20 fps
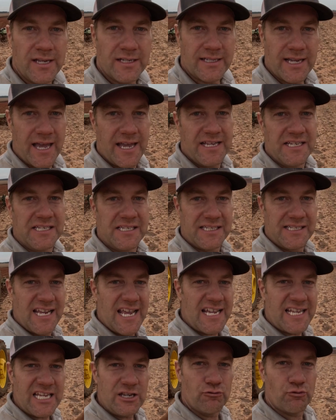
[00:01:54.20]
is a
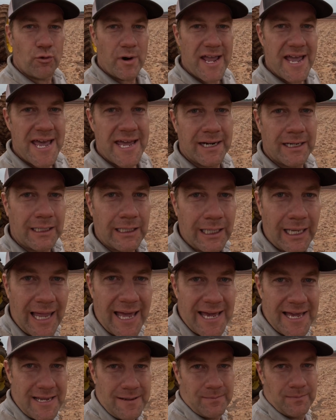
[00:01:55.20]
sticky red
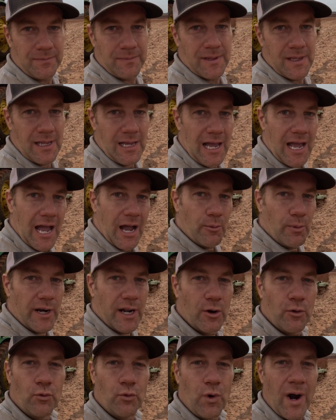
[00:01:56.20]
clay and
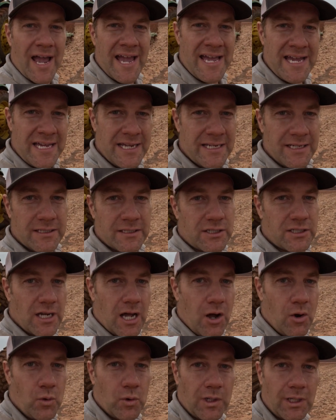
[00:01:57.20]
when it rains
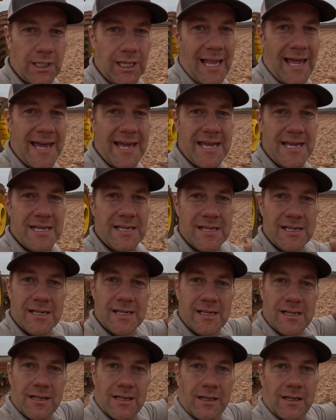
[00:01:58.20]
on clay,
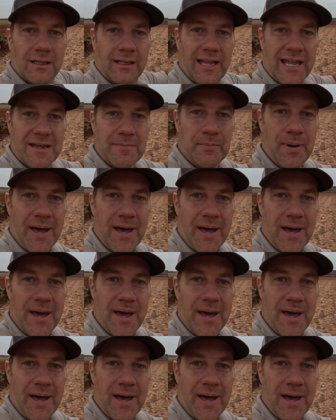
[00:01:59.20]
clay